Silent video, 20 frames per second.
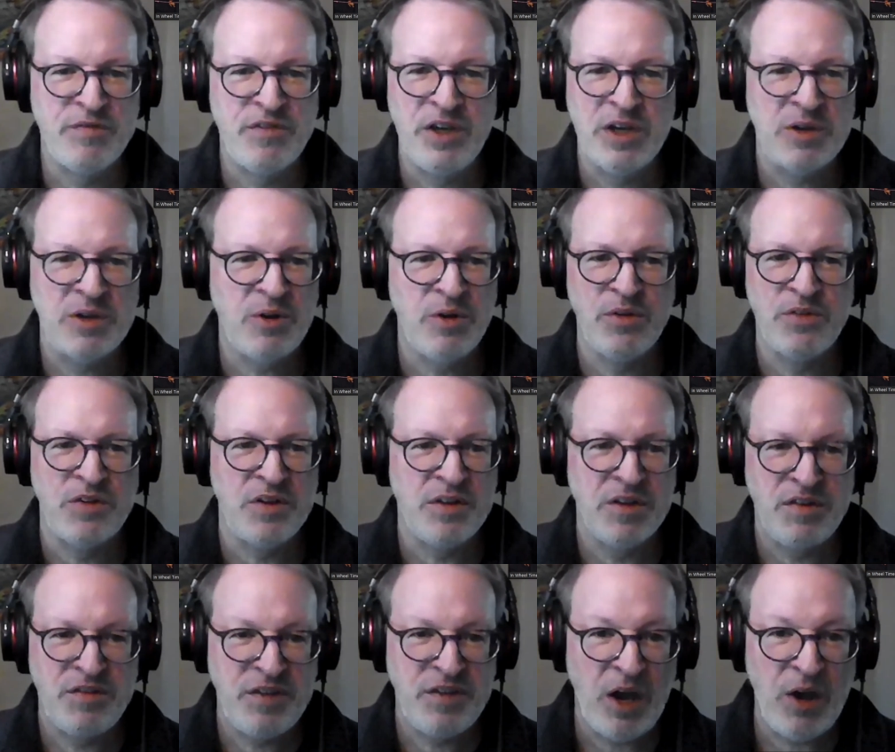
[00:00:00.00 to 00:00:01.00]
vehicles in
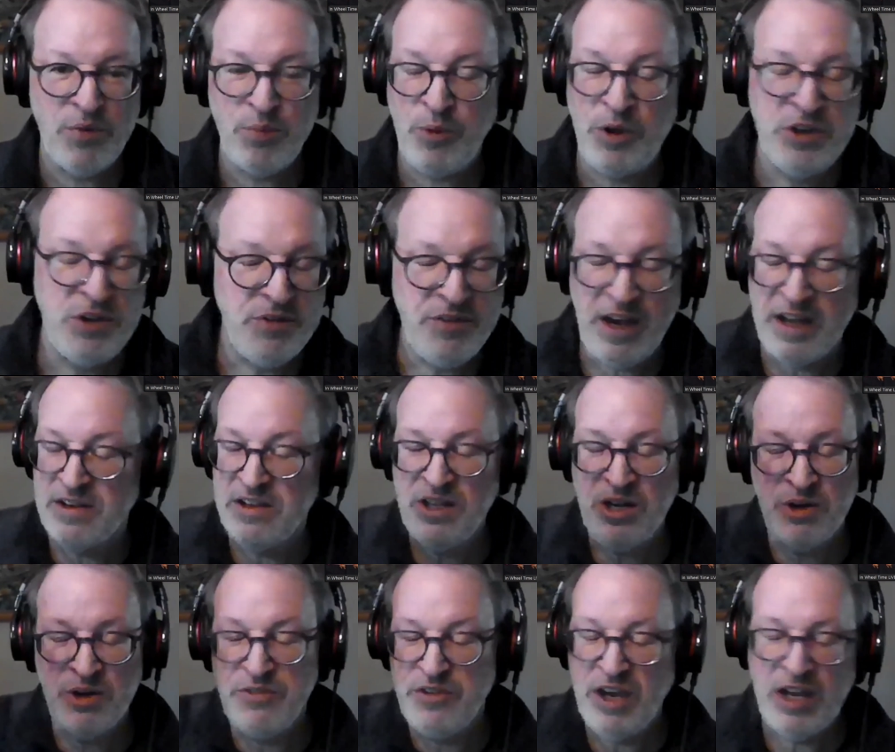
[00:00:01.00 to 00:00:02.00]
the South. But you've got
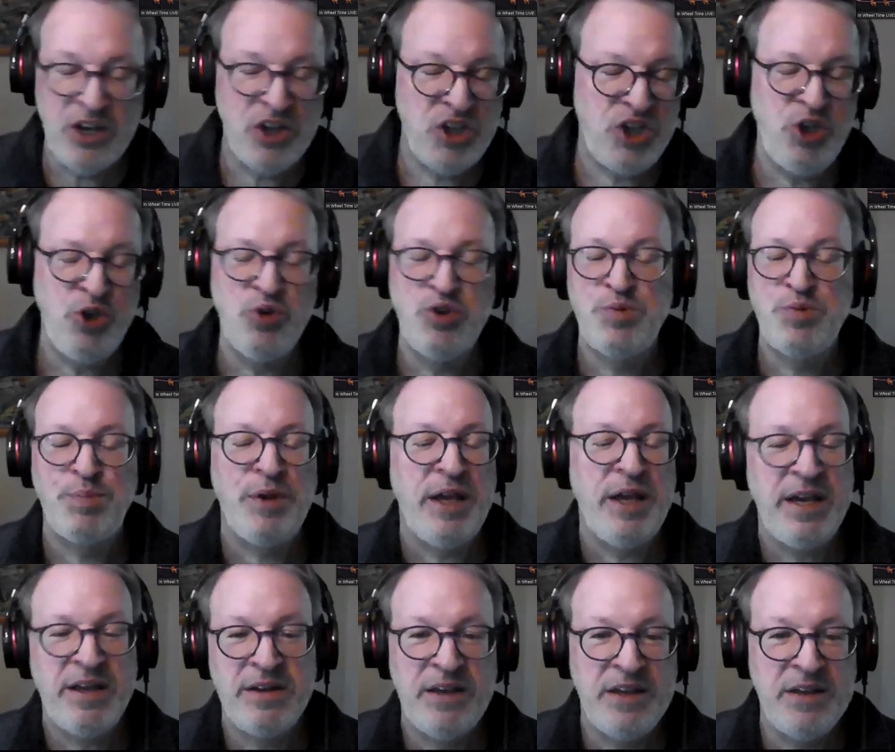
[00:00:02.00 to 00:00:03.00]
a huge
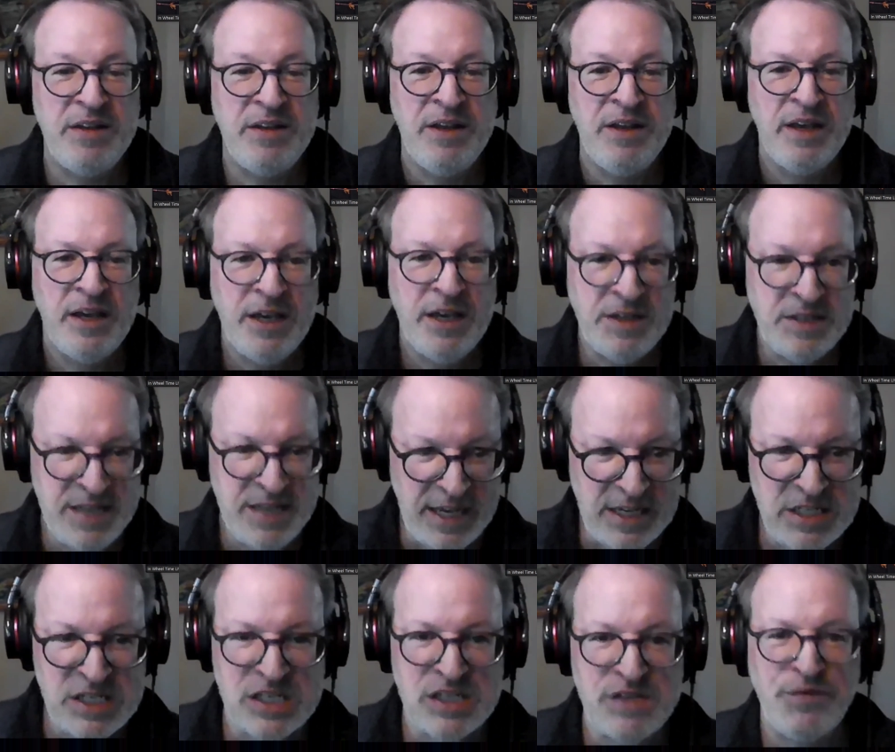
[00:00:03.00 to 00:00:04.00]
plant in
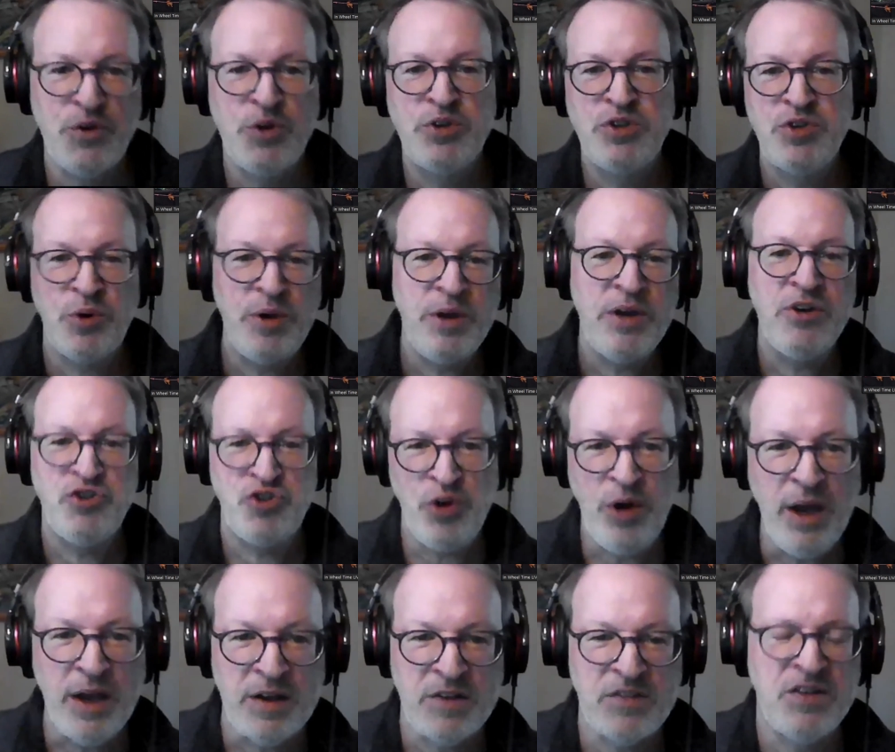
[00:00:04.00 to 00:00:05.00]
Texas for Toyota
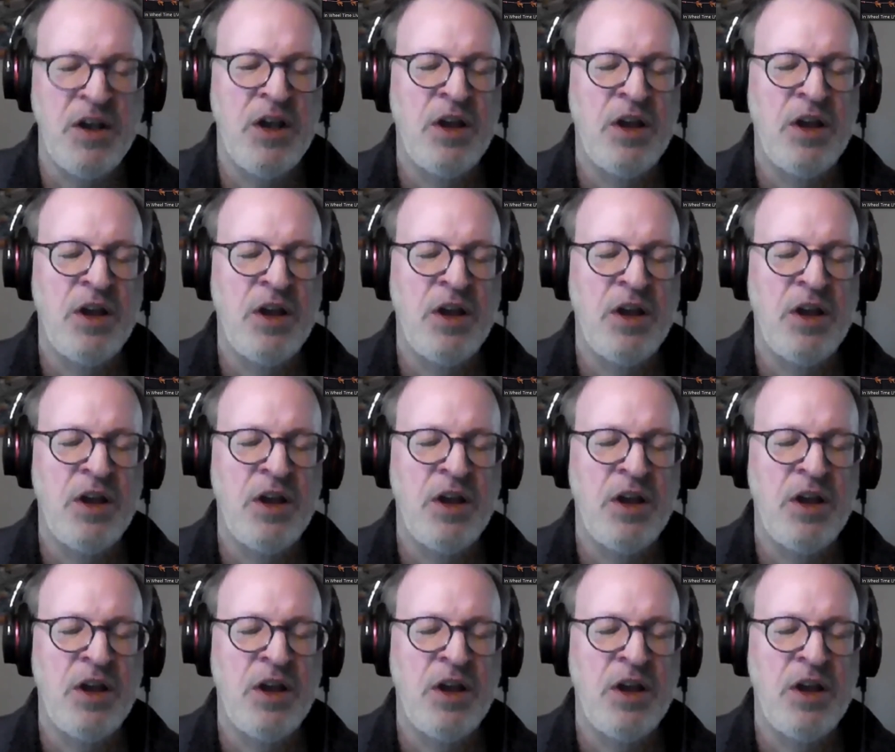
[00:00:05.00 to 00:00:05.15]
trucks.